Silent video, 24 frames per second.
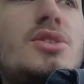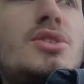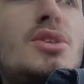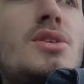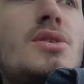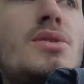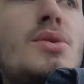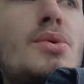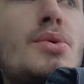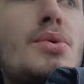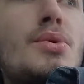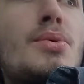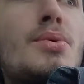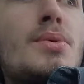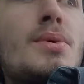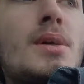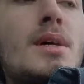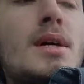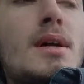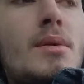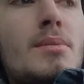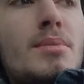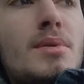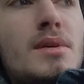
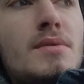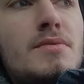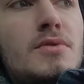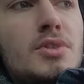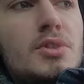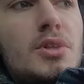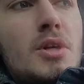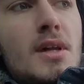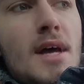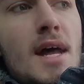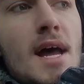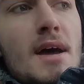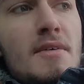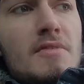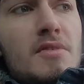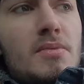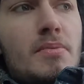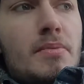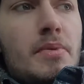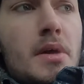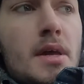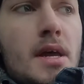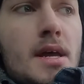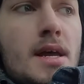I don't believe you should have
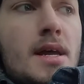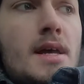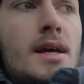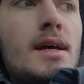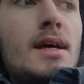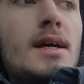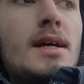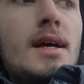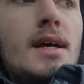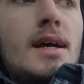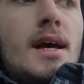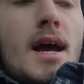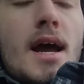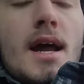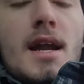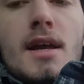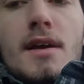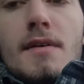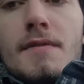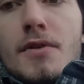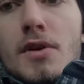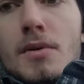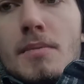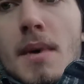to pay
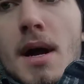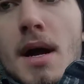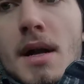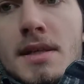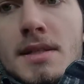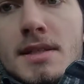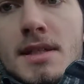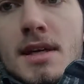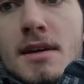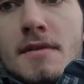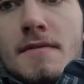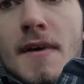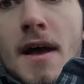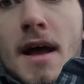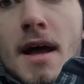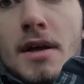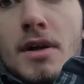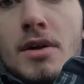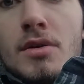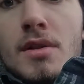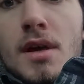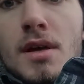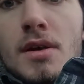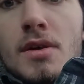any of your monetary
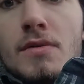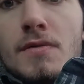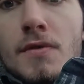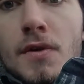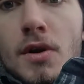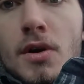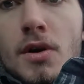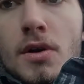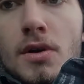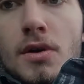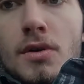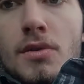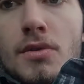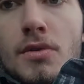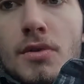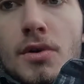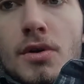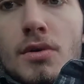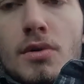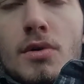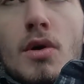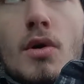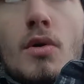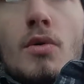value that you've earned through
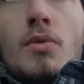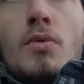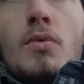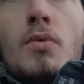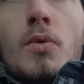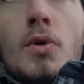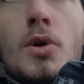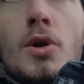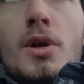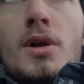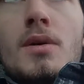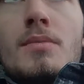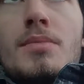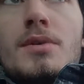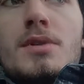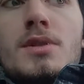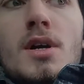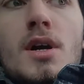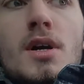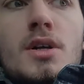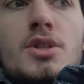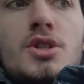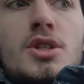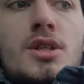your own work and
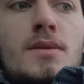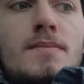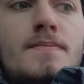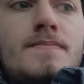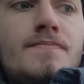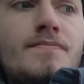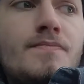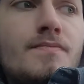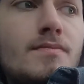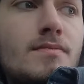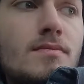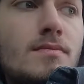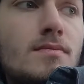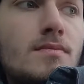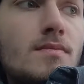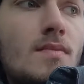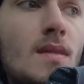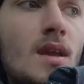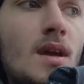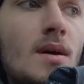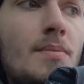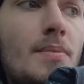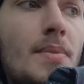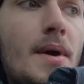production
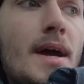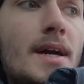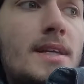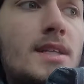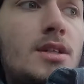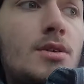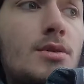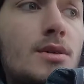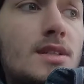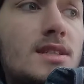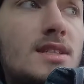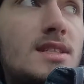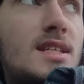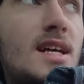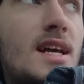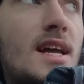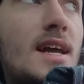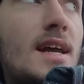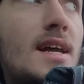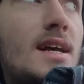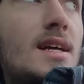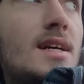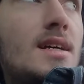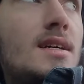back to a
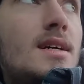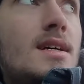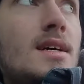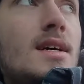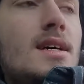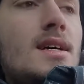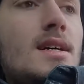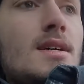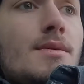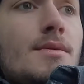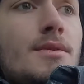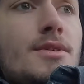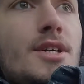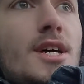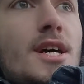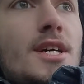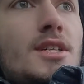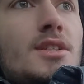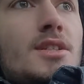state, which